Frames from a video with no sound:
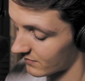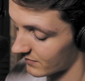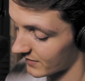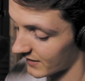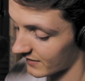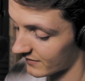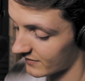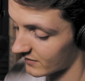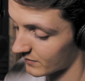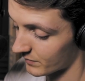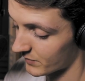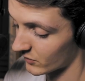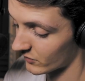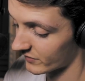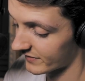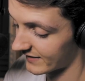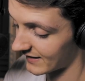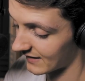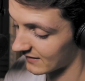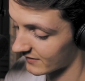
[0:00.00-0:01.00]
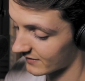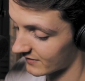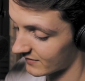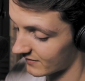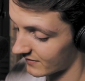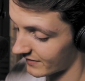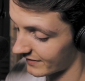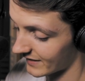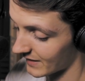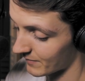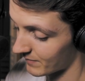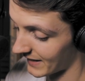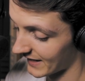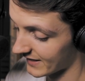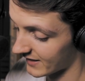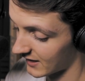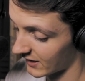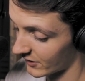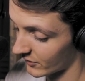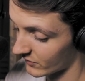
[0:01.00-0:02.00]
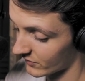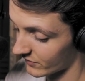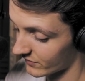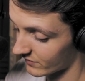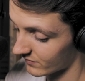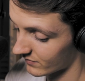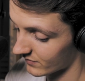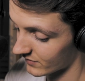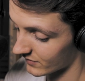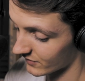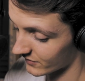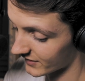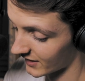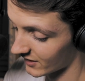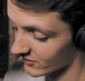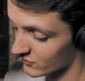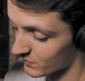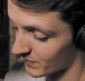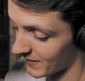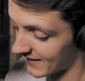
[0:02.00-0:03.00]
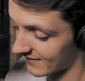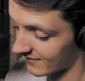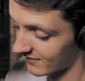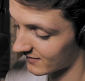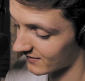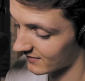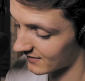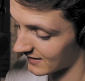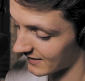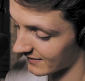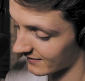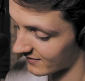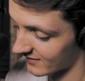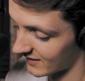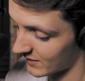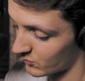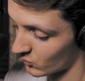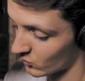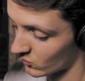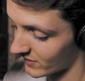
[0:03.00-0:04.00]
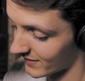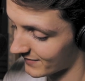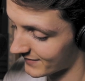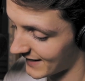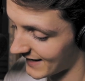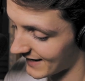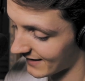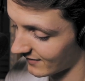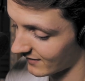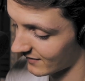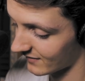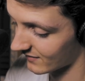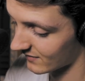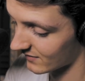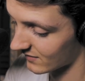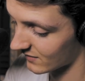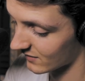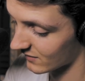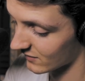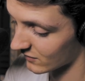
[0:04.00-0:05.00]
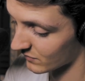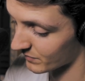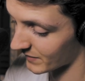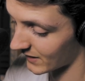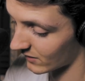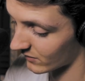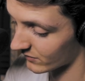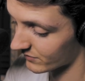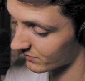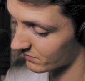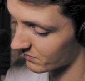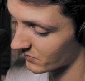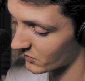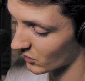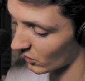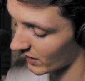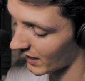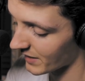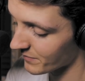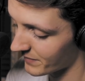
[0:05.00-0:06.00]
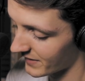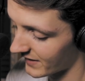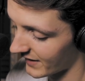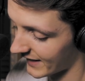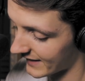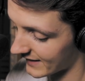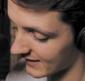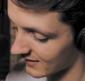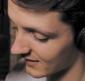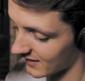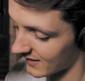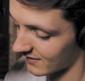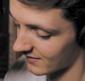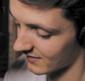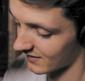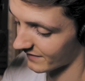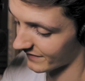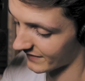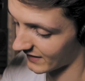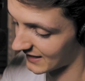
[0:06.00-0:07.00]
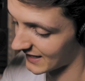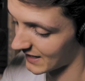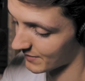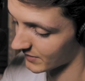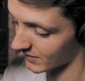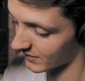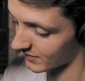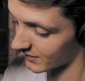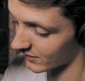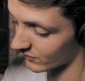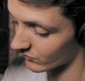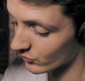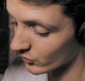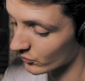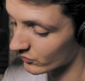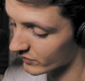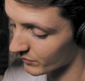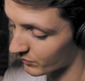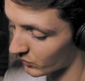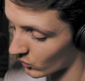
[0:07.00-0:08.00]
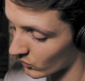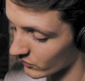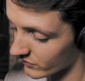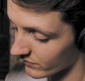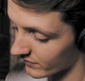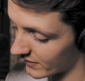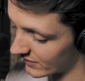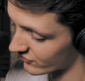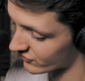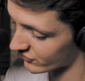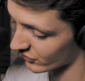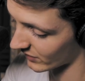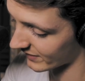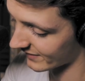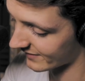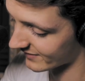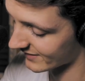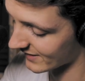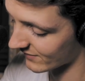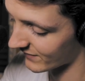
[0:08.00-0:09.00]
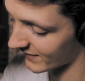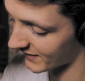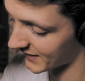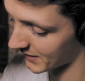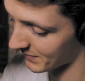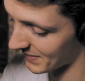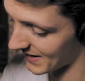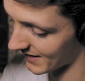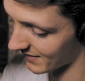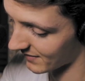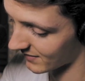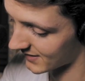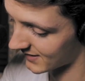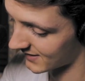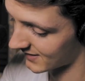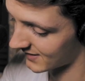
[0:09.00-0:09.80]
Thus, the Puritan elders, in their black cloaks, starched bands, and steeple-crowned hats, smiled not unbenigningly at the clamour and rude deport of these jolly seafaring men,